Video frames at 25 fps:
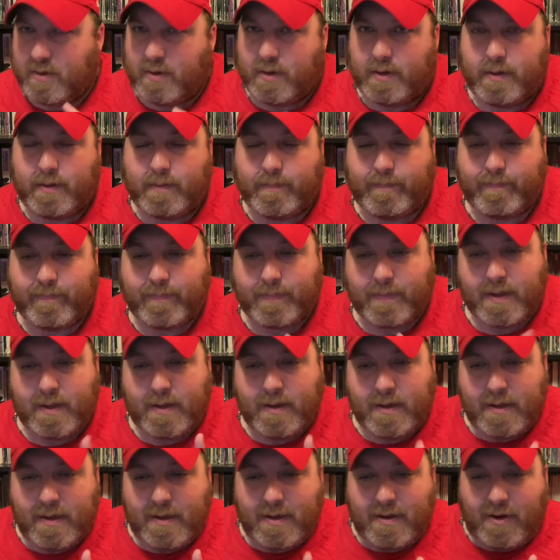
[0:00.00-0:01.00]
good.
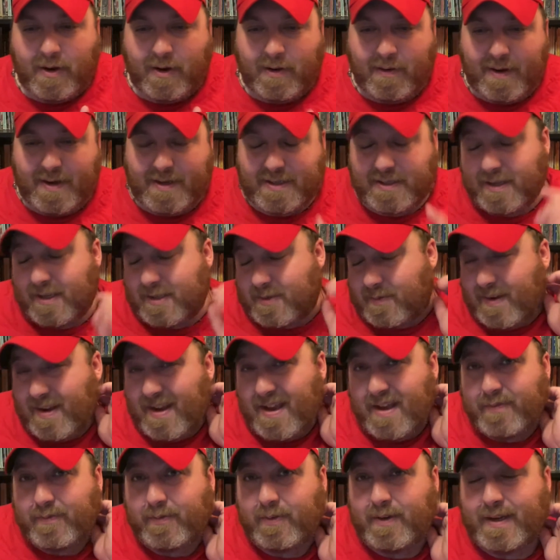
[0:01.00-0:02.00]
All right, so that's what I
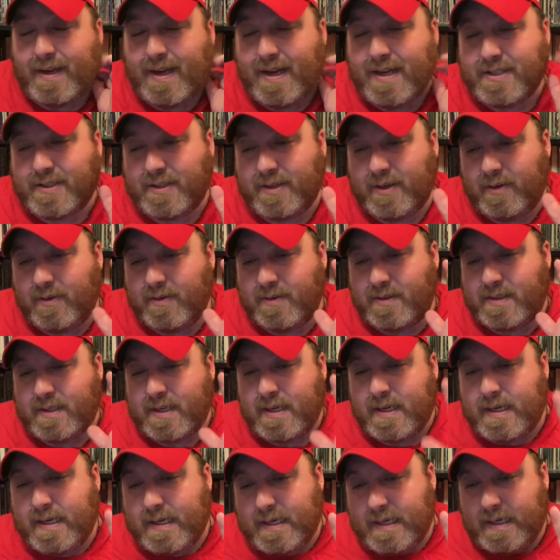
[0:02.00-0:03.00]
have for you guys. So there's
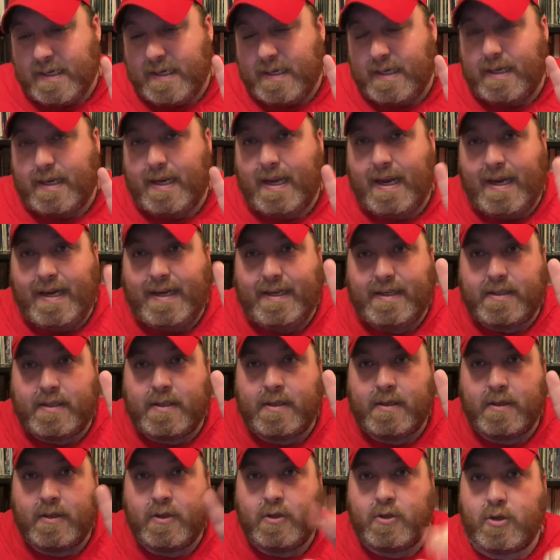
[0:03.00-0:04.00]
eight
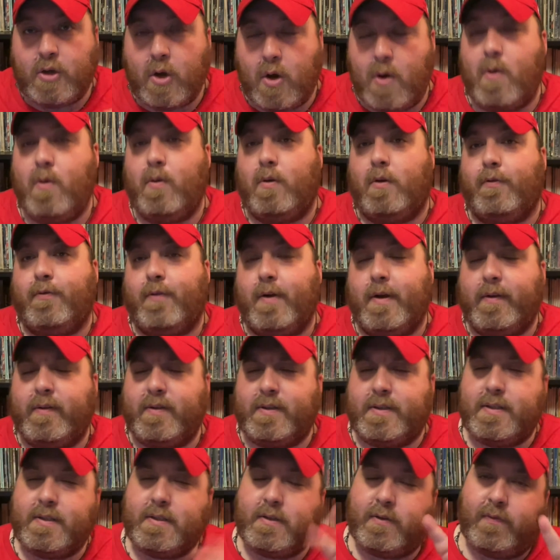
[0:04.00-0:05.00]
total
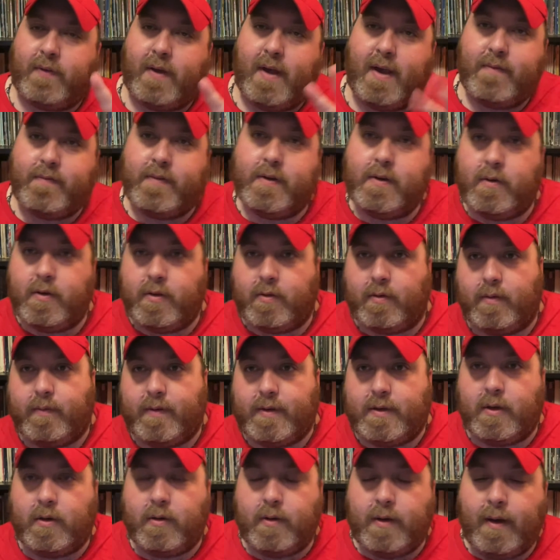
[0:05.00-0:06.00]
fragrances, five new, three
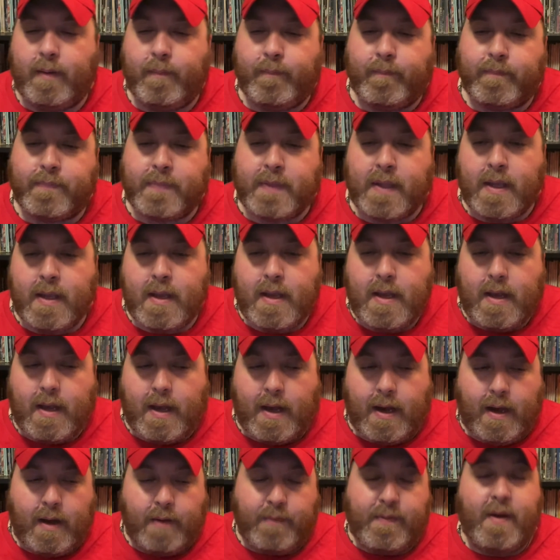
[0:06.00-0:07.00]
returning.
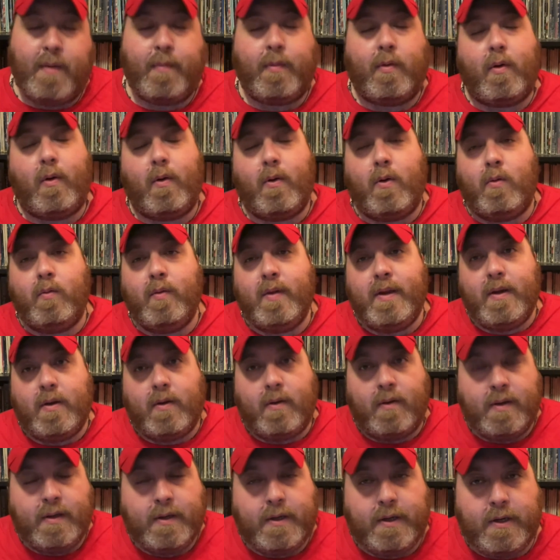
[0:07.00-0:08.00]
Uh, available only
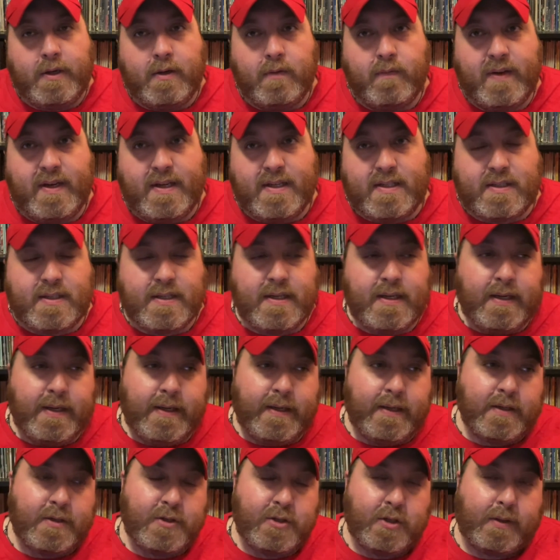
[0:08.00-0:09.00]
on Q V
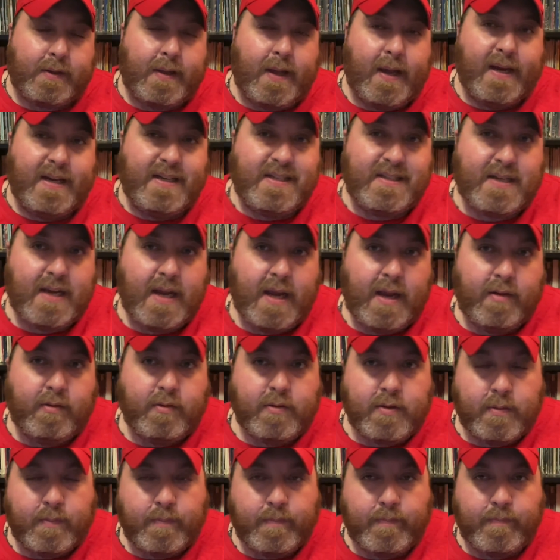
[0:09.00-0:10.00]
C, July tenth,